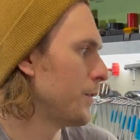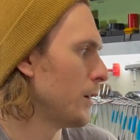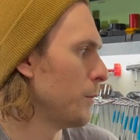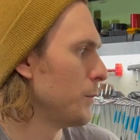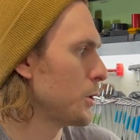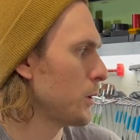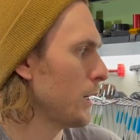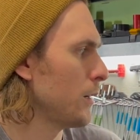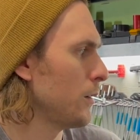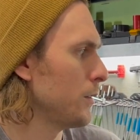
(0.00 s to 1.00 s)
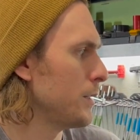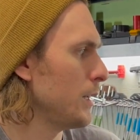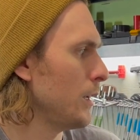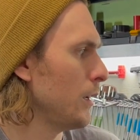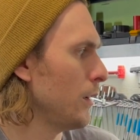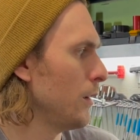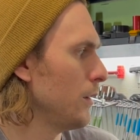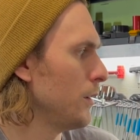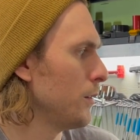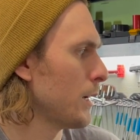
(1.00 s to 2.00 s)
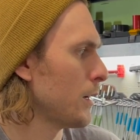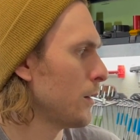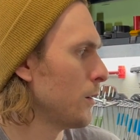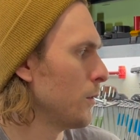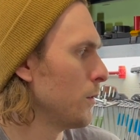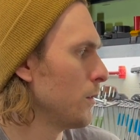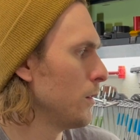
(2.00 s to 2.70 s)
From Trail D, you now